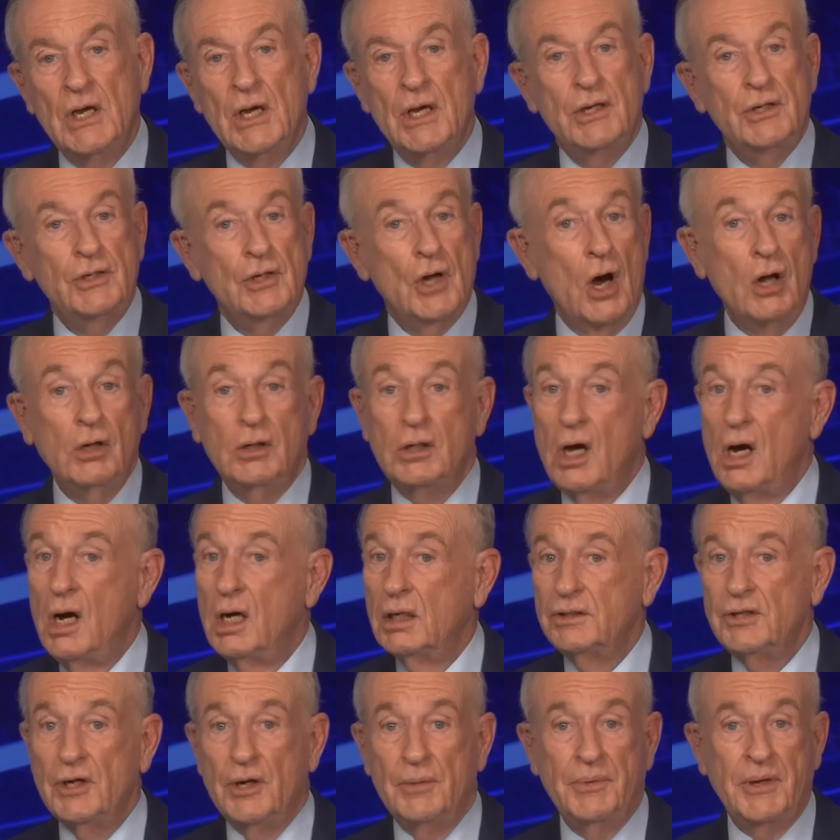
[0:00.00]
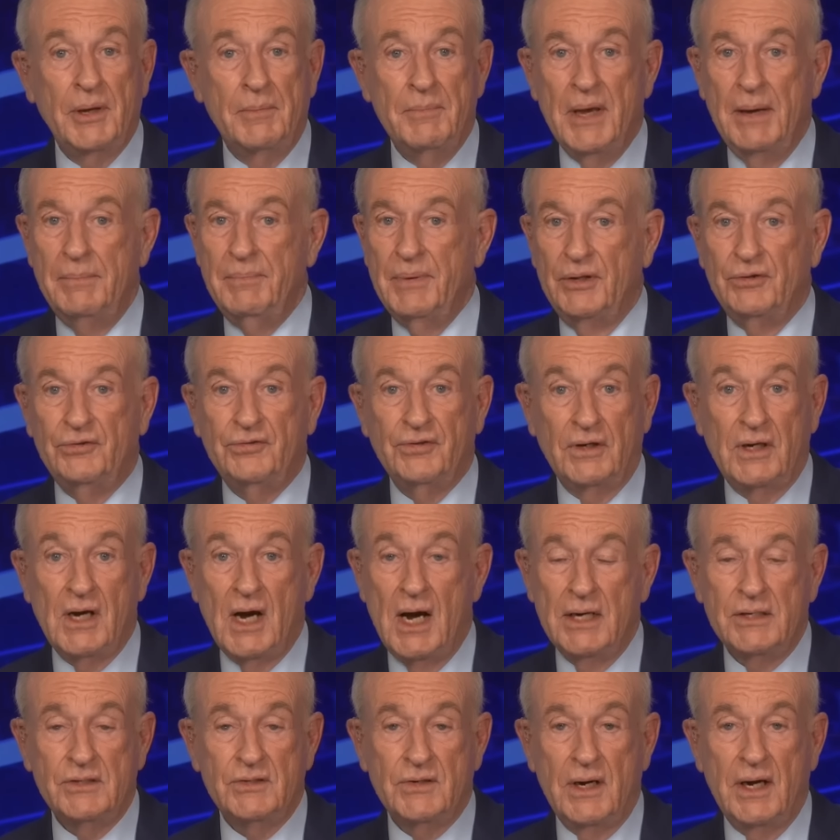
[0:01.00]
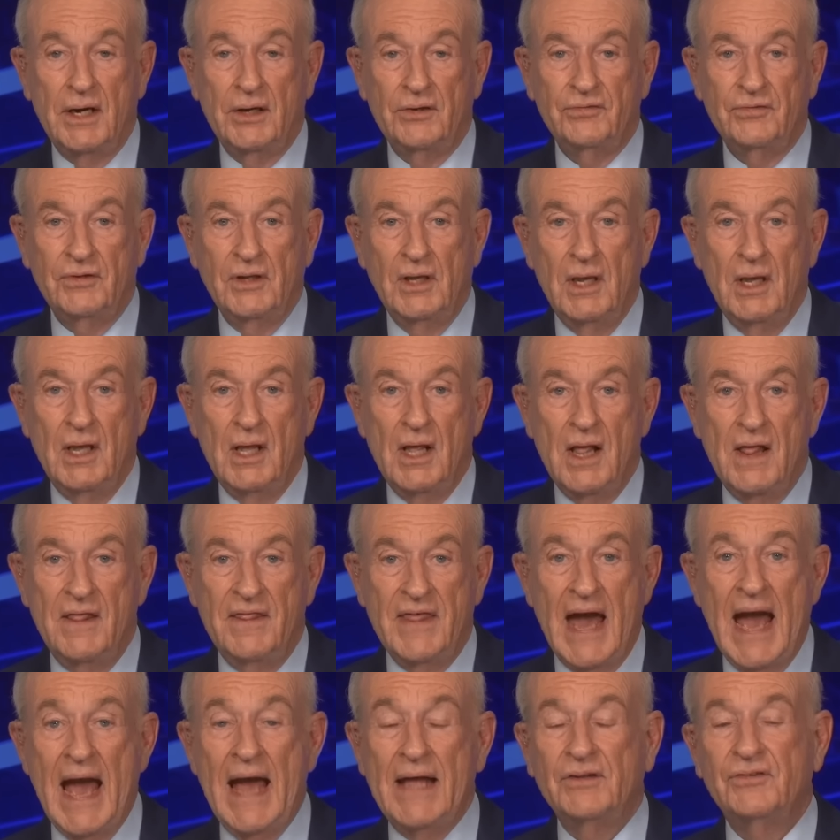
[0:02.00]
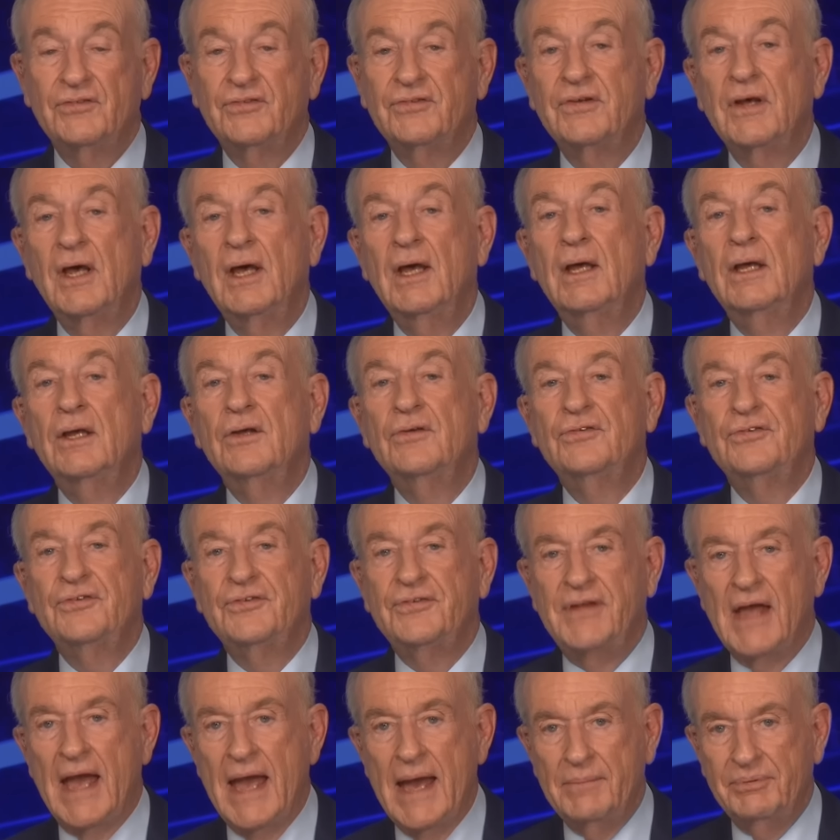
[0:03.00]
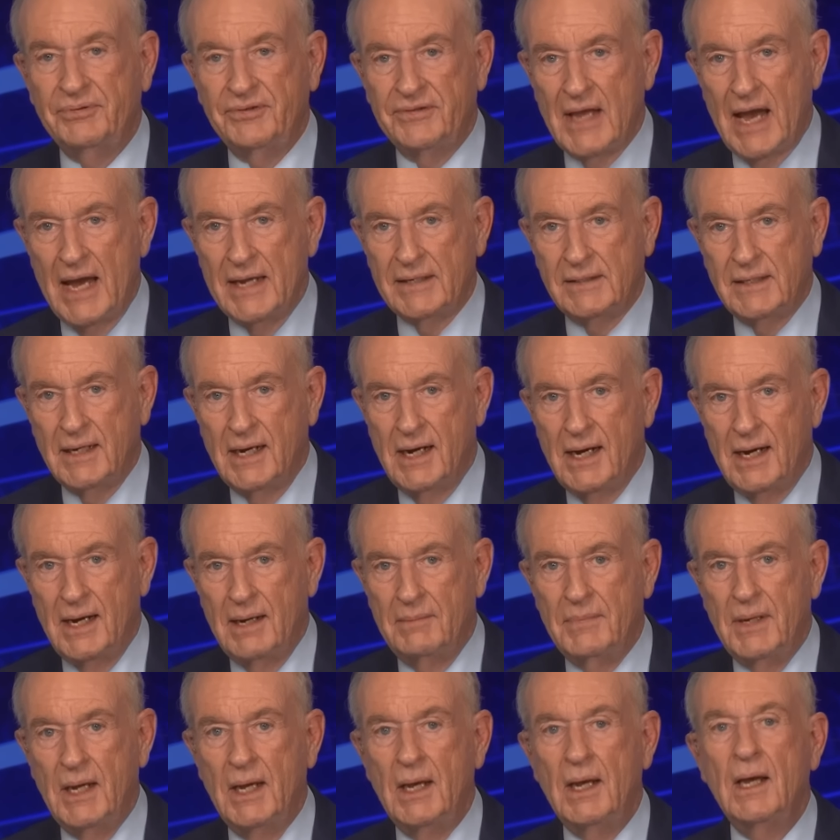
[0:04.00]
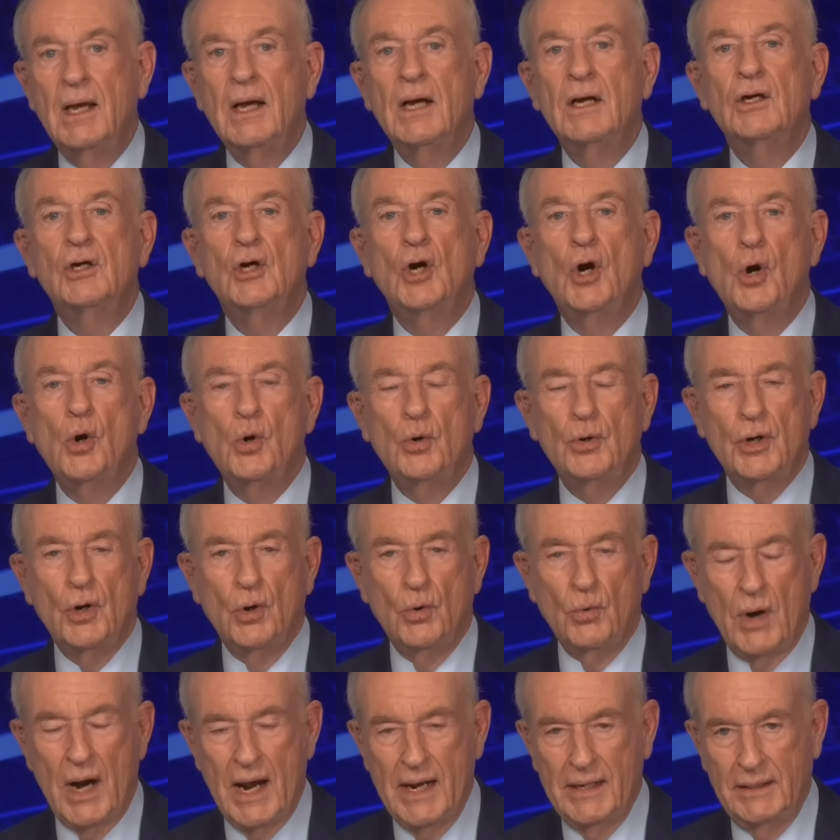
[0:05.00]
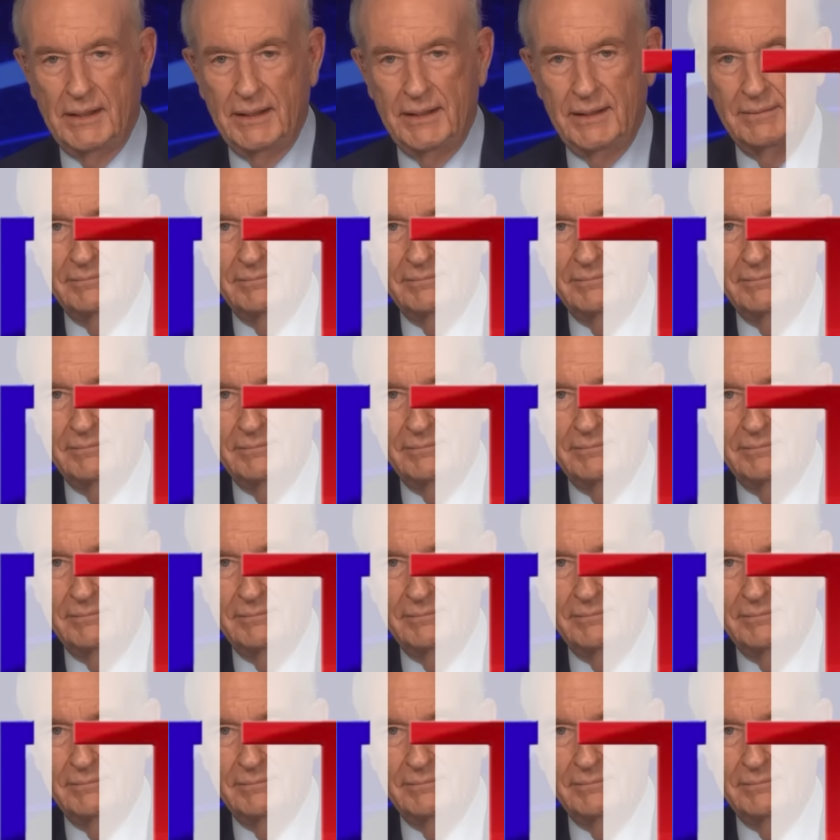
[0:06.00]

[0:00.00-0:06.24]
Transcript: No long term commitments or contracts. That's stamps.com Code O'Reilly.